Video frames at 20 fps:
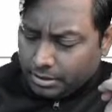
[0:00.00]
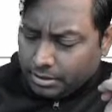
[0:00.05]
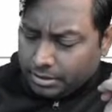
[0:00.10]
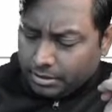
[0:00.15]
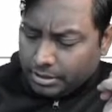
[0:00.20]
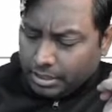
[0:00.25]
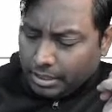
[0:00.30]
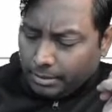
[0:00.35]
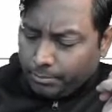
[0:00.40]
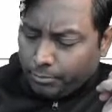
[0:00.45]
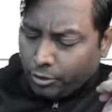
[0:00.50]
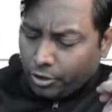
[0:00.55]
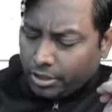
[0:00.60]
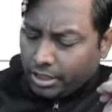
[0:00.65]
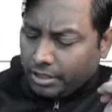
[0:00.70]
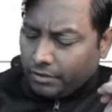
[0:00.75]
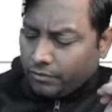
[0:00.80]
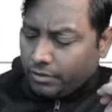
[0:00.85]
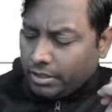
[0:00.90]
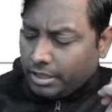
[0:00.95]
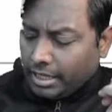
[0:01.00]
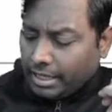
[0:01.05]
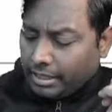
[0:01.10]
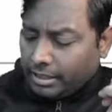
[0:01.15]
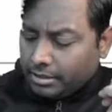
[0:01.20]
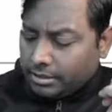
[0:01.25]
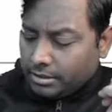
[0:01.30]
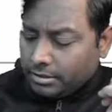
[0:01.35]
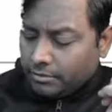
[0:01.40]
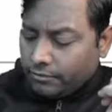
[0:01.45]
The important one, like
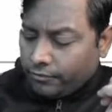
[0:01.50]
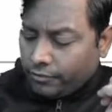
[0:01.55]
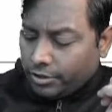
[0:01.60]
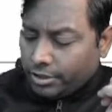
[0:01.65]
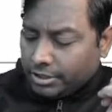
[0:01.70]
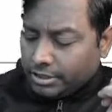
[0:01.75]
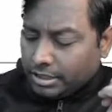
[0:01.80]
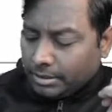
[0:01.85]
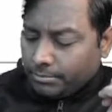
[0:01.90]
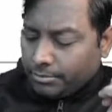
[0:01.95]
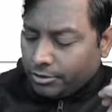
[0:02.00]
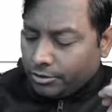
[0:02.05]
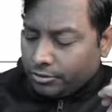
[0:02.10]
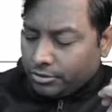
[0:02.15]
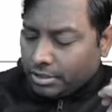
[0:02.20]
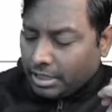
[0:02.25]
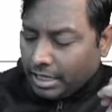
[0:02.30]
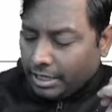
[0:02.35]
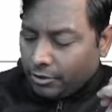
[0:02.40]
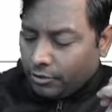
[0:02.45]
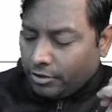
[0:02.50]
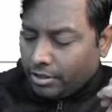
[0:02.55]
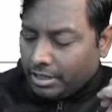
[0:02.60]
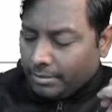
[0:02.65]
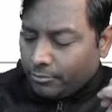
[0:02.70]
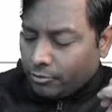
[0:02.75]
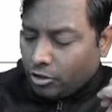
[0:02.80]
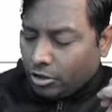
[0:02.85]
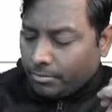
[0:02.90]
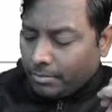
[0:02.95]
for example your thyroid
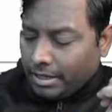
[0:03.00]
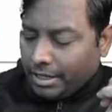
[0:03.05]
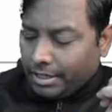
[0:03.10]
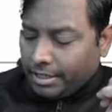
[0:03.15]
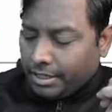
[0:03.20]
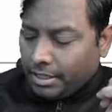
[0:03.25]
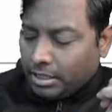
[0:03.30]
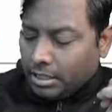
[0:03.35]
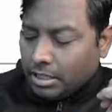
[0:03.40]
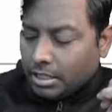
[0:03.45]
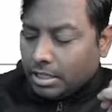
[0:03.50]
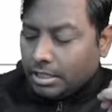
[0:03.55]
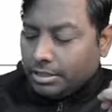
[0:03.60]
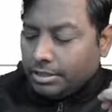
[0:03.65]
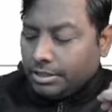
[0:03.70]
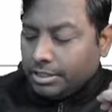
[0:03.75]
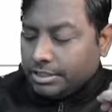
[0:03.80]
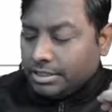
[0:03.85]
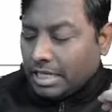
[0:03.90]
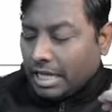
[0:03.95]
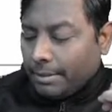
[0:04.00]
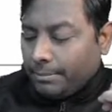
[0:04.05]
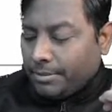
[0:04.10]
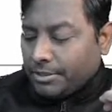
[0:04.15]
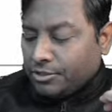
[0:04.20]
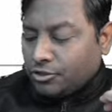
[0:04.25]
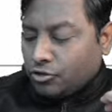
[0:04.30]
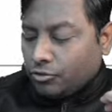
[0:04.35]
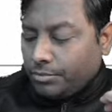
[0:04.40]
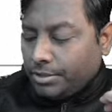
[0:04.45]
abnormality, this
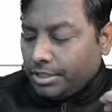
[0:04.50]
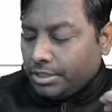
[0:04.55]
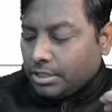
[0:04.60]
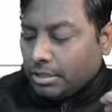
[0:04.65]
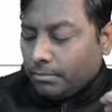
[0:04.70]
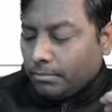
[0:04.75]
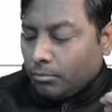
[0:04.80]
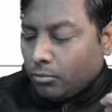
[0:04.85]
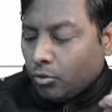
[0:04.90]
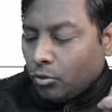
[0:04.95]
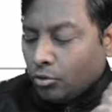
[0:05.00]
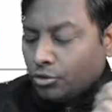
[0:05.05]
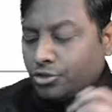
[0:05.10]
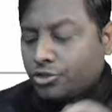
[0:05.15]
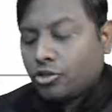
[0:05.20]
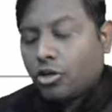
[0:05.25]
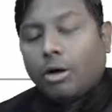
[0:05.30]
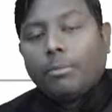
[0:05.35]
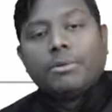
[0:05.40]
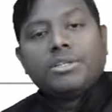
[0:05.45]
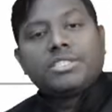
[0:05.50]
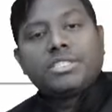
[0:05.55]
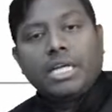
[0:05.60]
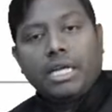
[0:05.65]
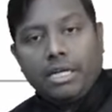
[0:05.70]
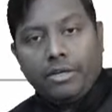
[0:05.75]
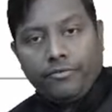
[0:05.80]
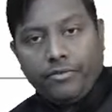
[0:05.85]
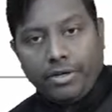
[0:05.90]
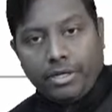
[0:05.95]
happens to be the most common
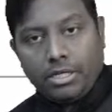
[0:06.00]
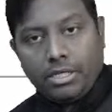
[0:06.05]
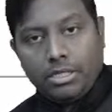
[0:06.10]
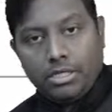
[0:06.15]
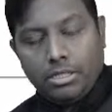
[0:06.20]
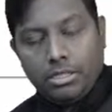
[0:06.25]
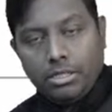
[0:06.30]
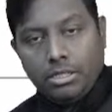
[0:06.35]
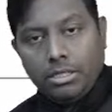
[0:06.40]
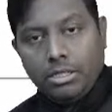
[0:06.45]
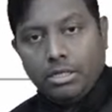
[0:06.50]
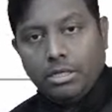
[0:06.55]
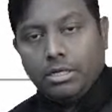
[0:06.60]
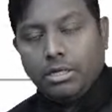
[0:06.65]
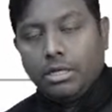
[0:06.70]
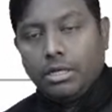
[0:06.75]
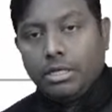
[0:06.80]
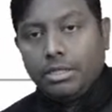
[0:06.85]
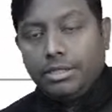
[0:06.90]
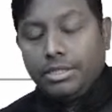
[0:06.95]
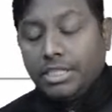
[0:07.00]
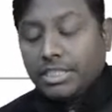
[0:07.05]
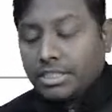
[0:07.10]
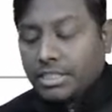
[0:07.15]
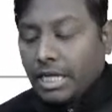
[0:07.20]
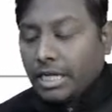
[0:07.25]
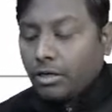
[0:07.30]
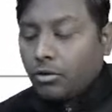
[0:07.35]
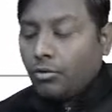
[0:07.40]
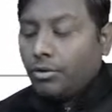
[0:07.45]
side effect. This
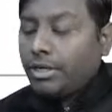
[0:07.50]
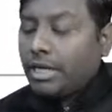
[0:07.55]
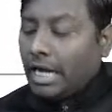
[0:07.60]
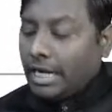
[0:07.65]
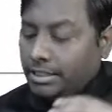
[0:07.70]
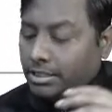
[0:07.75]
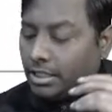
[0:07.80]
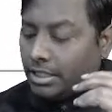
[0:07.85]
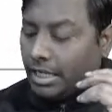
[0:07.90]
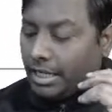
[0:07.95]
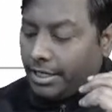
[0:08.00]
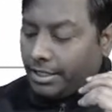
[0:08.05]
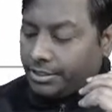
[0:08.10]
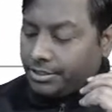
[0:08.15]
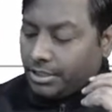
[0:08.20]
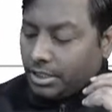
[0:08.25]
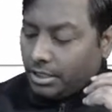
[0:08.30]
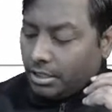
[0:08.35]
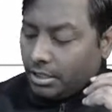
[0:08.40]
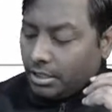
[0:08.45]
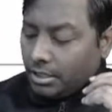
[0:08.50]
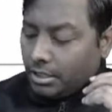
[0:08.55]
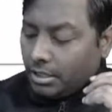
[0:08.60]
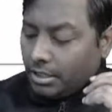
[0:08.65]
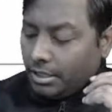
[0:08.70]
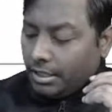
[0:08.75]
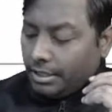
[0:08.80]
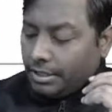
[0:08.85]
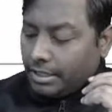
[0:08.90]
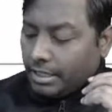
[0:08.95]
can go in either direction.
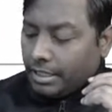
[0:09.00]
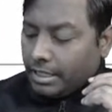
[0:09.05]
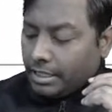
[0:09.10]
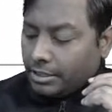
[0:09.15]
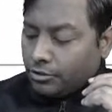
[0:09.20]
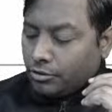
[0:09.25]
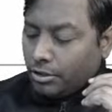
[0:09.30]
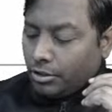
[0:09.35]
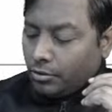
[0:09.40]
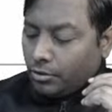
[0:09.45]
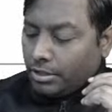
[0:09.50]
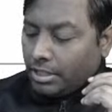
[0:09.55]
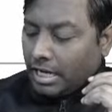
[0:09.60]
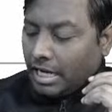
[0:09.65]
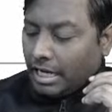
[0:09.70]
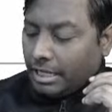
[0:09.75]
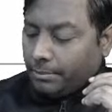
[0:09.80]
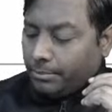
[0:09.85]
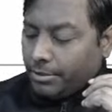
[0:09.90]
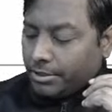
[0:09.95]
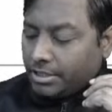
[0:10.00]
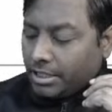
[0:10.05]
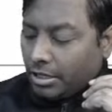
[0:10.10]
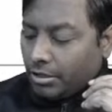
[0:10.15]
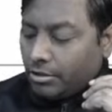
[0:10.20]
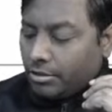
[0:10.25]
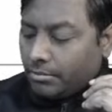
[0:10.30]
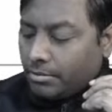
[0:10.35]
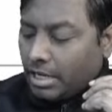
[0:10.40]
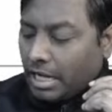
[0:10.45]
It can actually go in
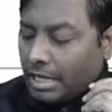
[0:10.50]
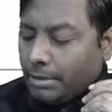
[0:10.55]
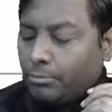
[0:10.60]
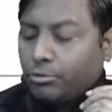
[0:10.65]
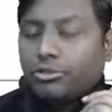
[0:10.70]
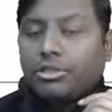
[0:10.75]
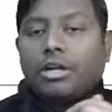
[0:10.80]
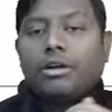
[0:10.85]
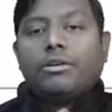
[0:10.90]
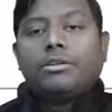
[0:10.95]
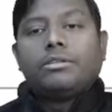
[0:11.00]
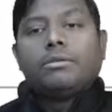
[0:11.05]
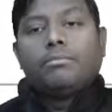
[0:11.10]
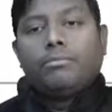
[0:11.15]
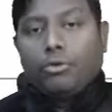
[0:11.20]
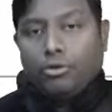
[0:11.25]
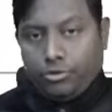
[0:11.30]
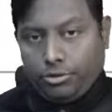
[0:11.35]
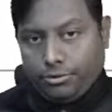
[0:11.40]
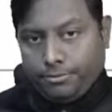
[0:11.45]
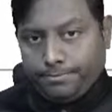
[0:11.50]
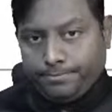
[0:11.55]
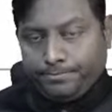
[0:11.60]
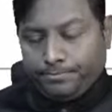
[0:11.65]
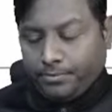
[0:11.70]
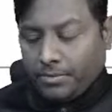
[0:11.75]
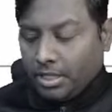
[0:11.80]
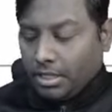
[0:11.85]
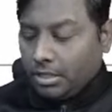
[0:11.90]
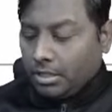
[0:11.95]
hyperthyroidism or hypothyroidism both.
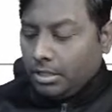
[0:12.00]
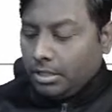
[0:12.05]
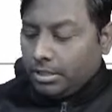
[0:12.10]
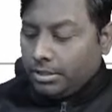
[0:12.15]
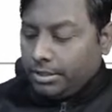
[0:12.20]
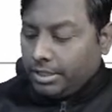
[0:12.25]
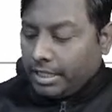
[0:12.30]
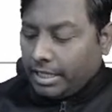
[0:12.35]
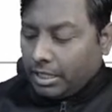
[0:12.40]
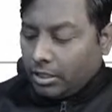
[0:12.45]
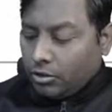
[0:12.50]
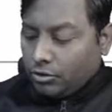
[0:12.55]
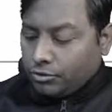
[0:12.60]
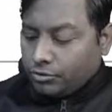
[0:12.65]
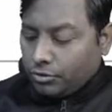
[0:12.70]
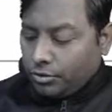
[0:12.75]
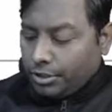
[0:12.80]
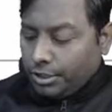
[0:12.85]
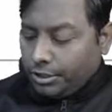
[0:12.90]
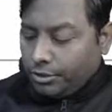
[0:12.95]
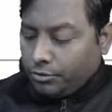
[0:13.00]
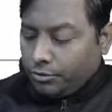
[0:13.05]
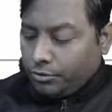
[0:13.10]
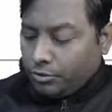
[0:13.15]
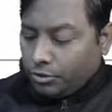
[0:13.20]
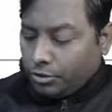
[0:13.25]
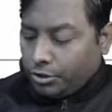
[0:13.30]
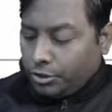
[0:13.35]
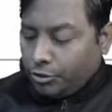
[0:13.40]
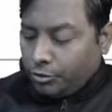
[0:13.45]
They can also lead to
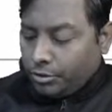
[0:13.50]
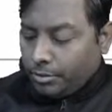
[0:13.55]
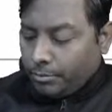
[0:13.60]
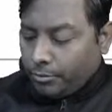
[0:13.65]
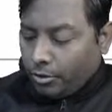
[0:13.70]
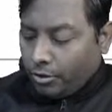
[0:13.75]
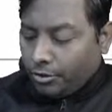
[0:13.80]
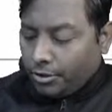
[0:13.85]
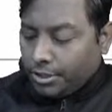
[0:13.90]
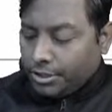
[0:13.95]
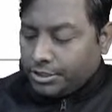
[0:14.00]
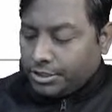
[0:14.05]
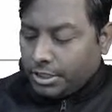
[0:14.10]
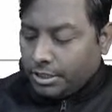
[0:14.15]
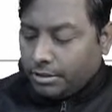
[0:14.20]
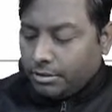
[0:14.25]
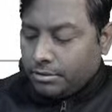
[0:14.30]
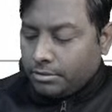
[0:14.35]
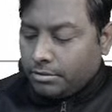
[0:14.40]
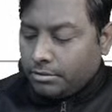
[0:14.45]
your QT prolongation,